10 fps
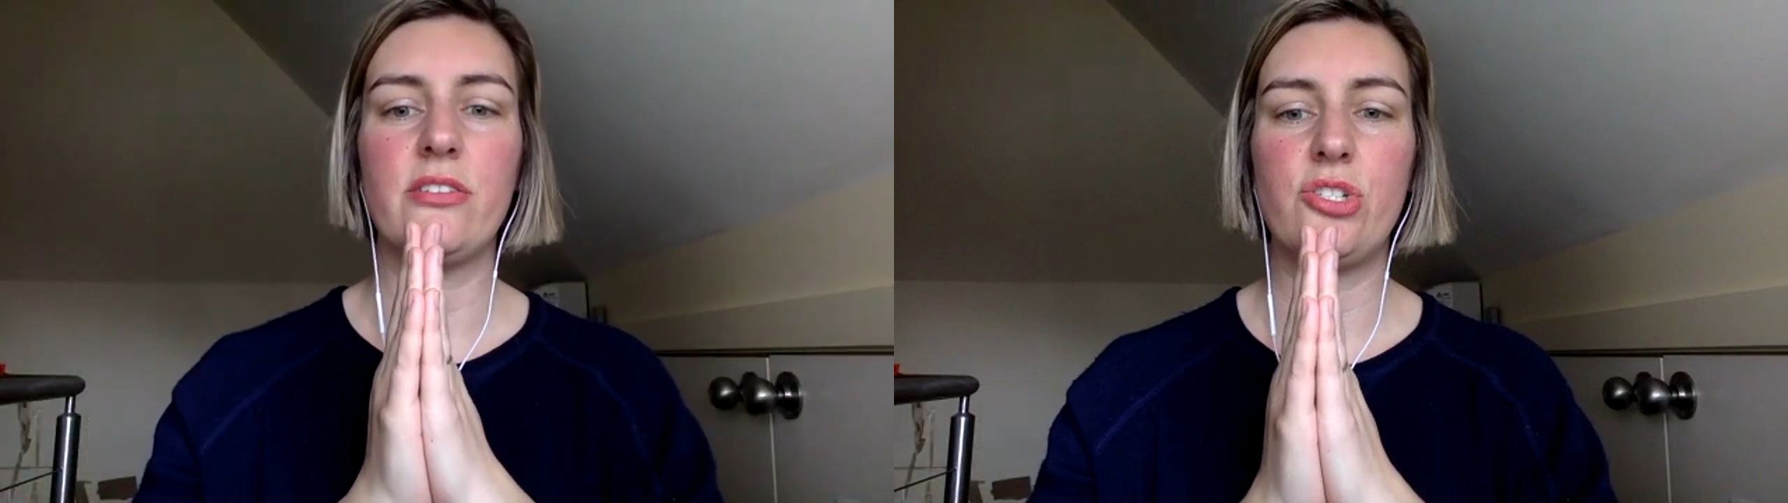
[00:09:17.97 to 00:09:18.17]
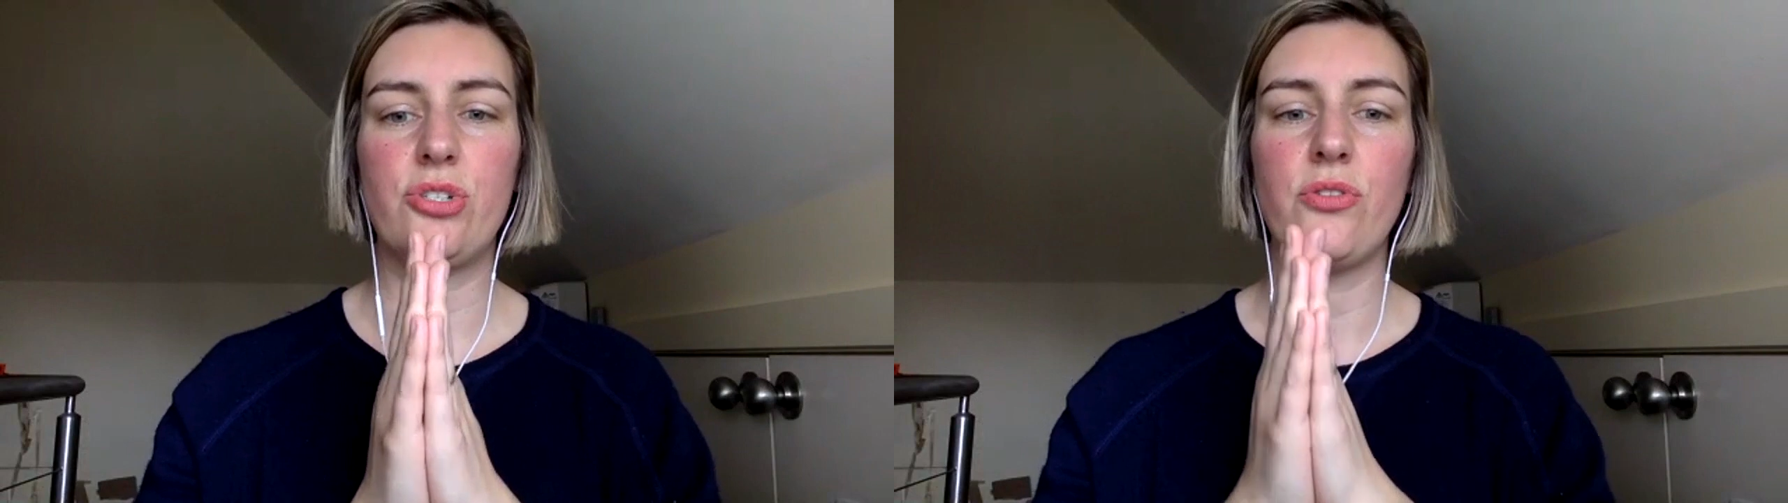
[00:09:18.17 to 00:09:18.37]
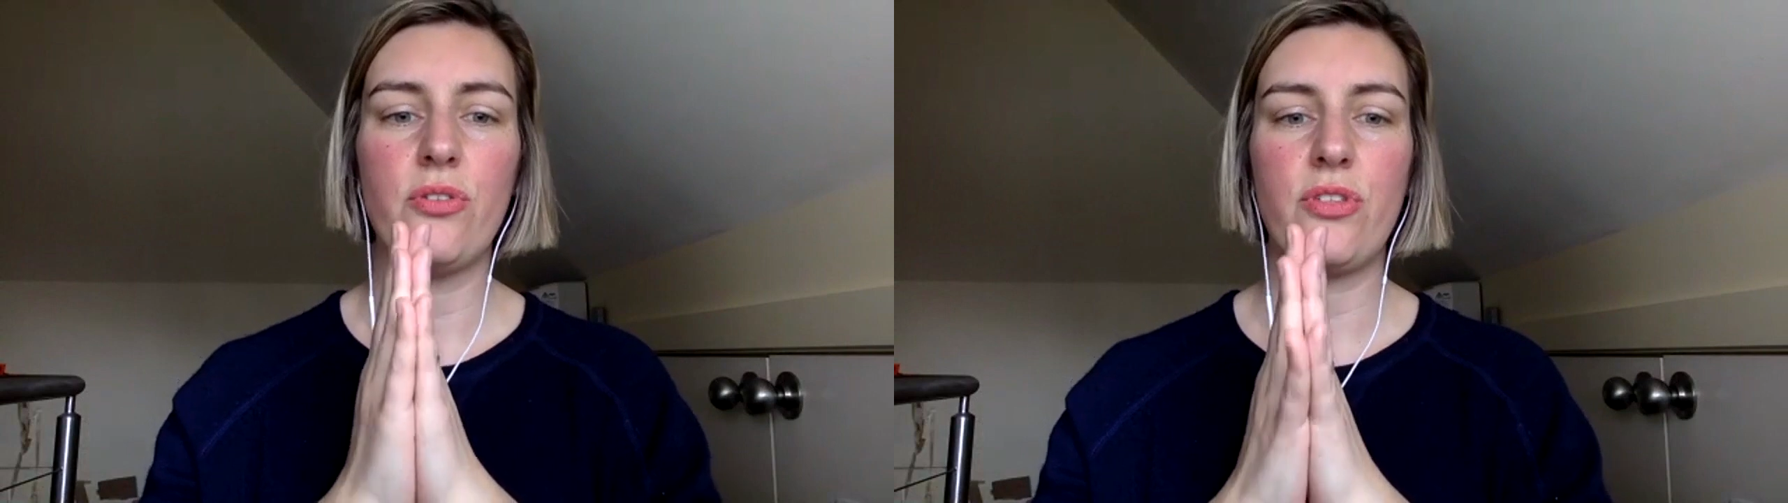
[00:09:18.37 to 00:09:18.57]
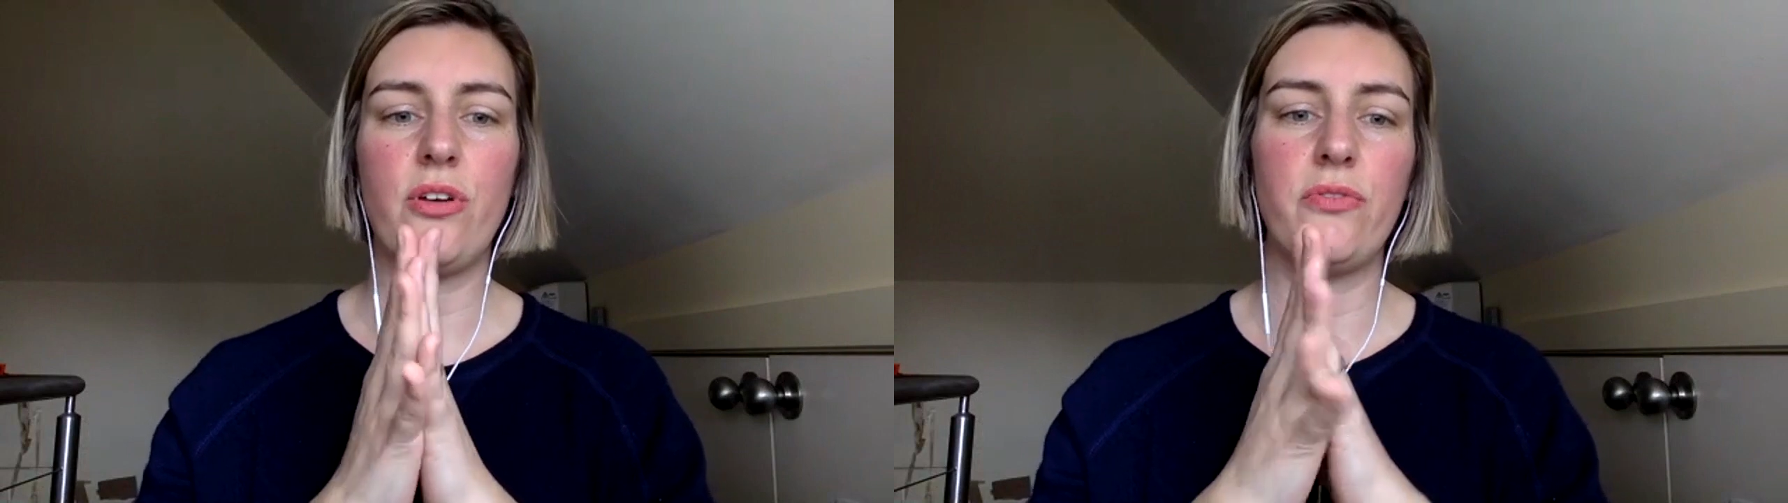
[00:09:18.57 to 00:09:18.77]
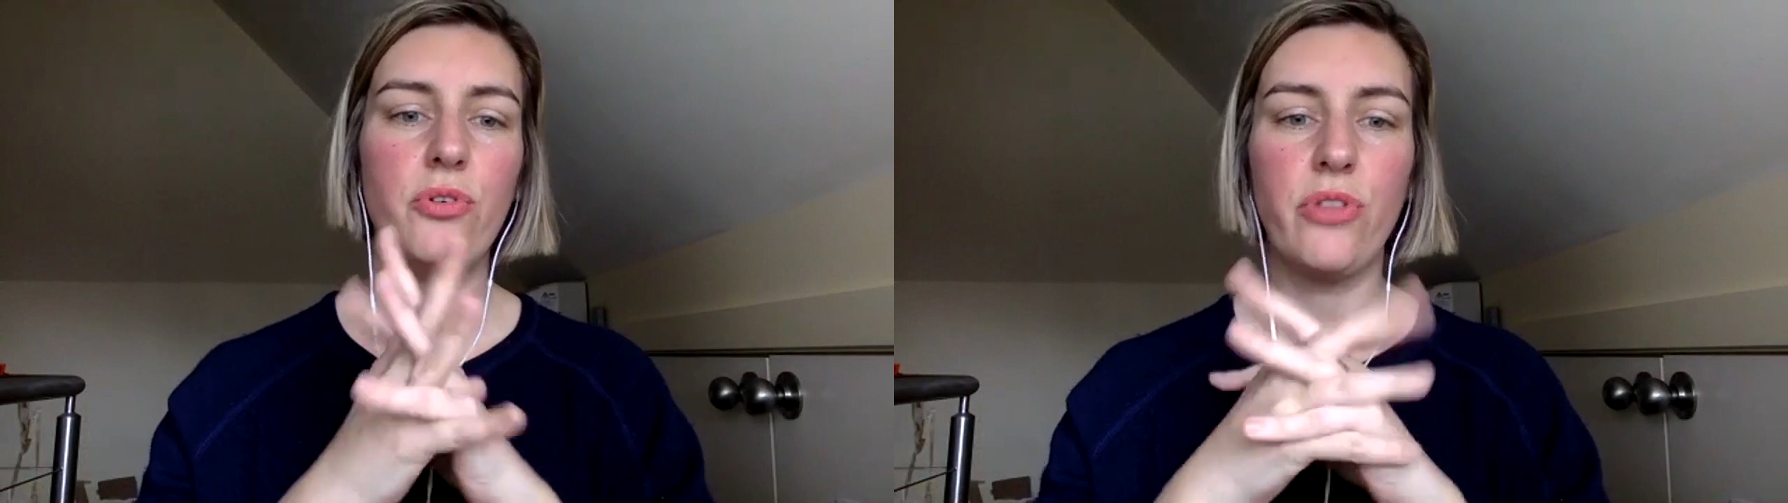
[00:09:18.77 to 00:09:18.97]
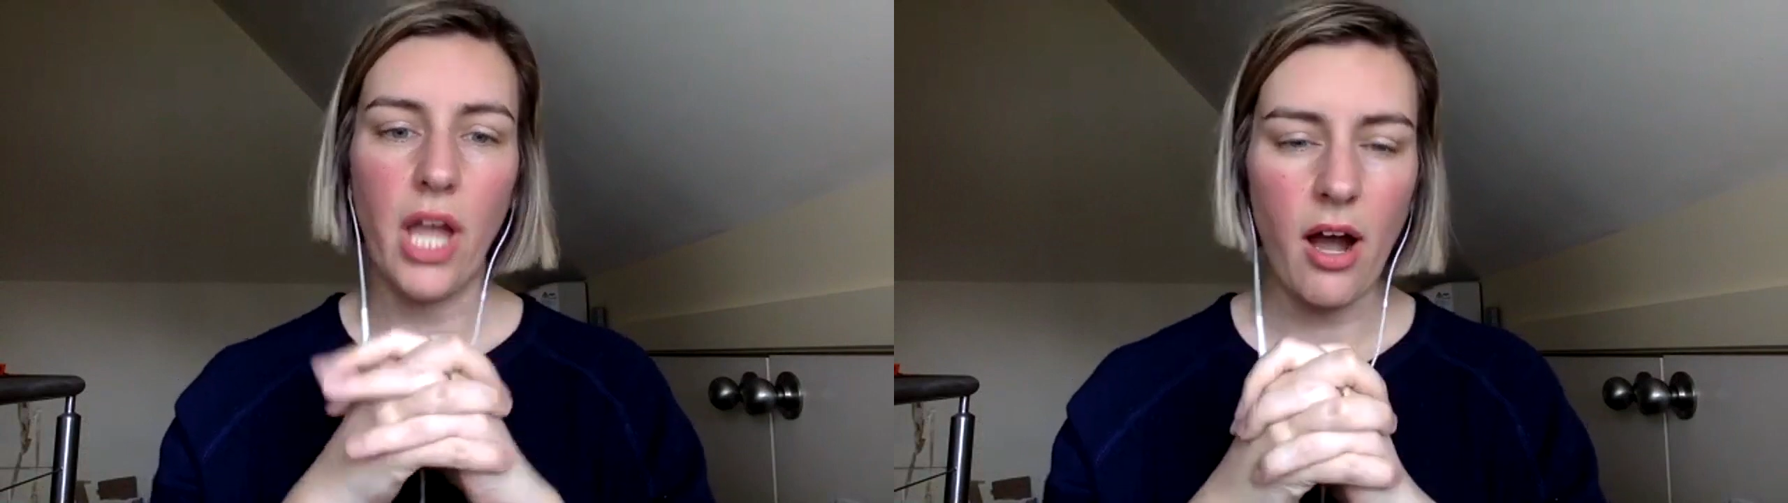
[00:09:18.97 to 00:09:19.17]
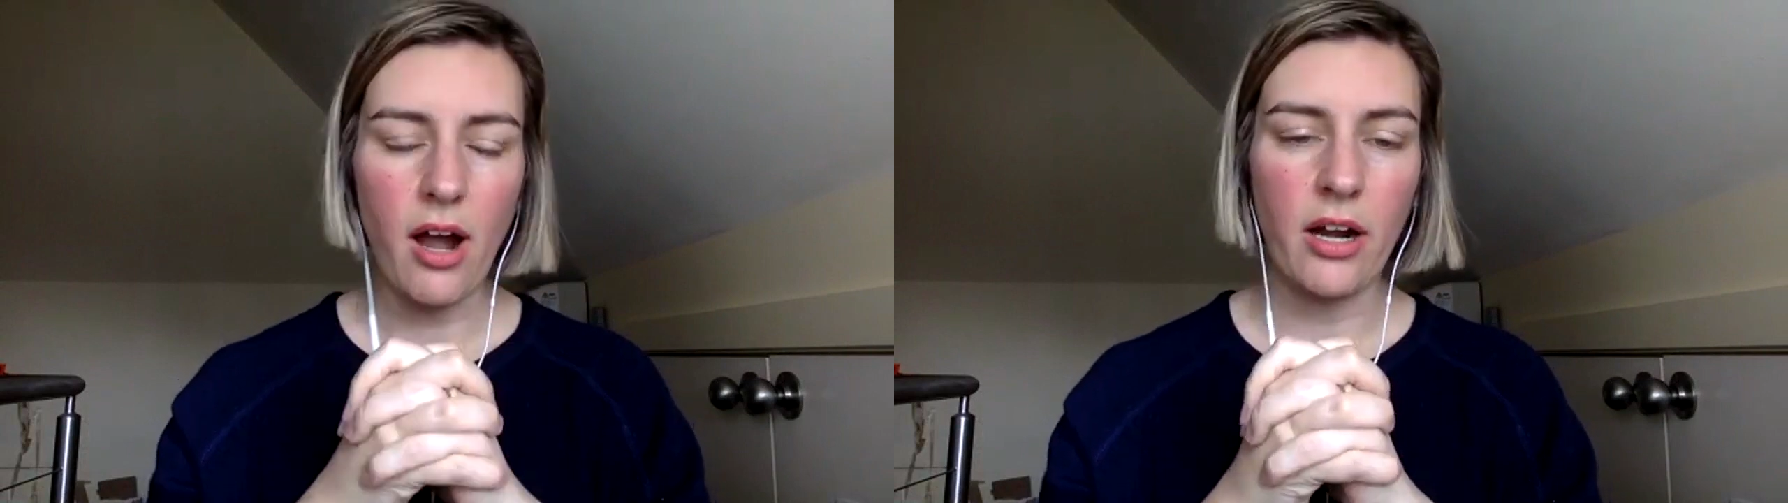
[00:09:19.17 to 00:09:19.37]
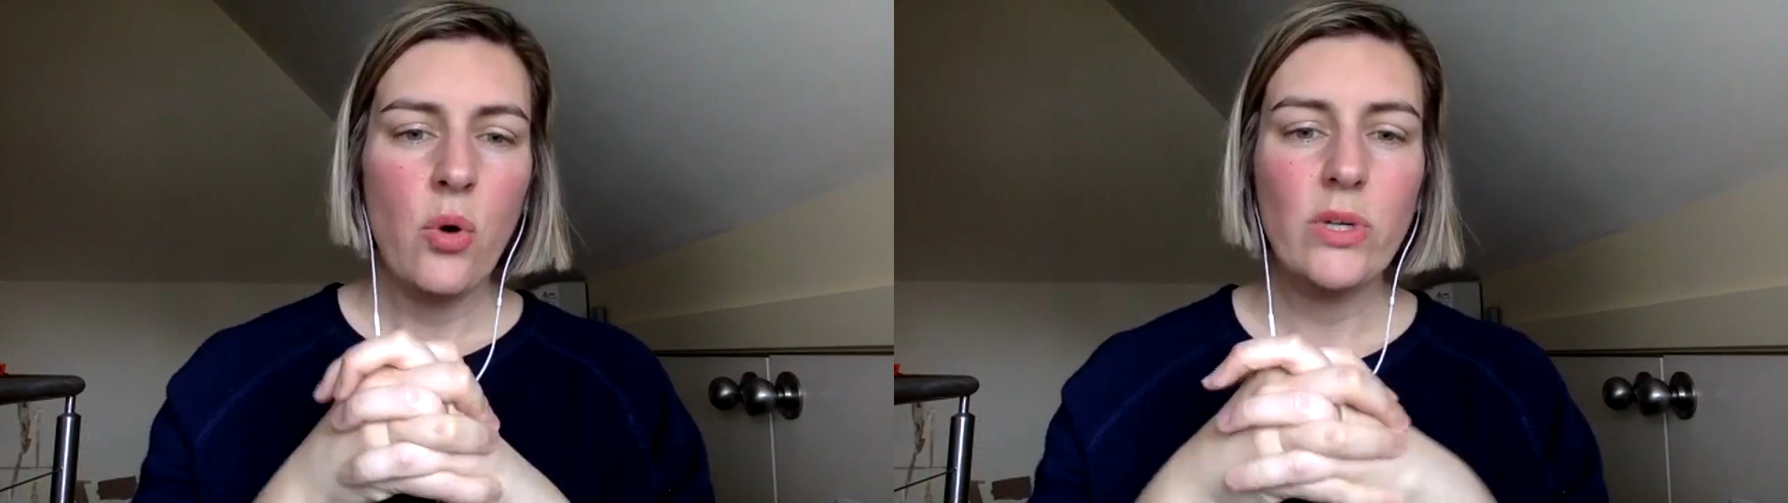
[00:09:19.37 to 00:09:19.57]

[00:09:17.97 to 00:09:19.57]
truth of who they are.